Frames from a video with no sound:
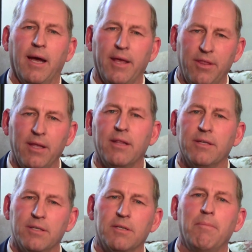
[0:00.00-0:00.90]
I think
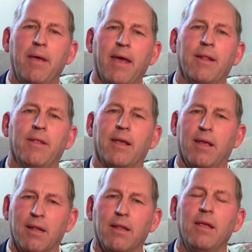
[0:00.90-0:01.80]
this is a man that
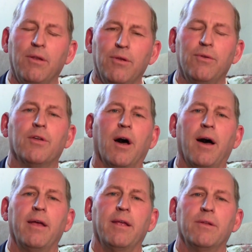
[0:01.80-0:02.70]
can lead
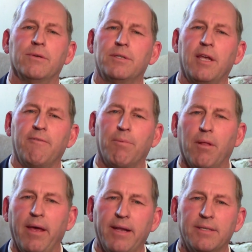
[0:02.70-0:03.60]
Utah into a safe
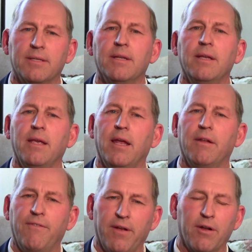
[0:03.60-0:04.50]
place and
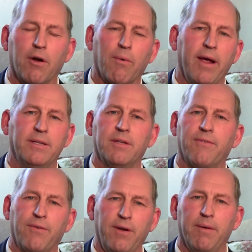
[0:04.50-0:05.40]
defend our rights and
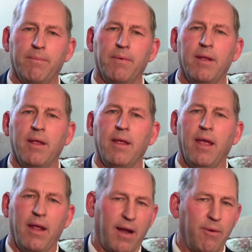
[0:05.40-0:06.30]
freedom,
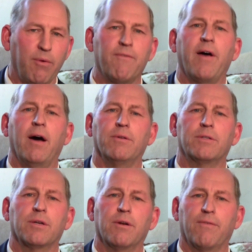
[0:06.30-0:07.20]
and I would
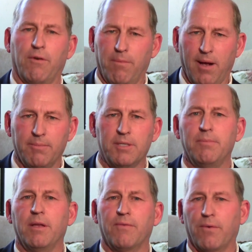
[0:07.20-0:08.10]
vouch for Bob
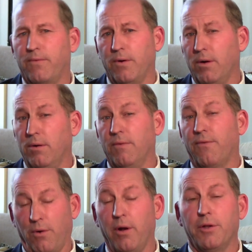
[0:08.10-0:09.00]
Smith
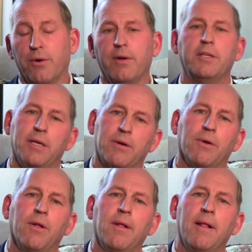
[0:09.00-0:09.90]
for Attorney
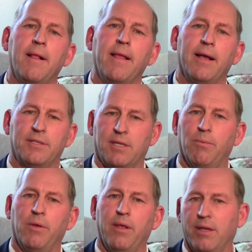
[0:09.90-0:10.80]
General as
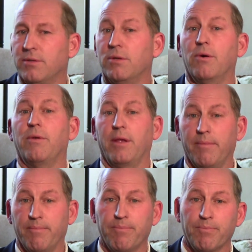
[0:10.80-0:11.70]
someone that has known
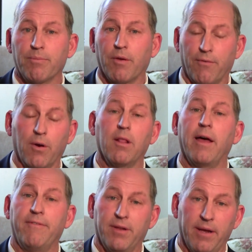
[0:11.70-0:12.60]
him for a
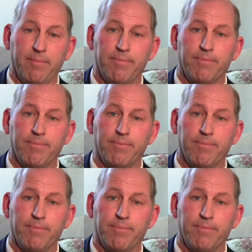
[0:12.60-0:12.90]
lifetime.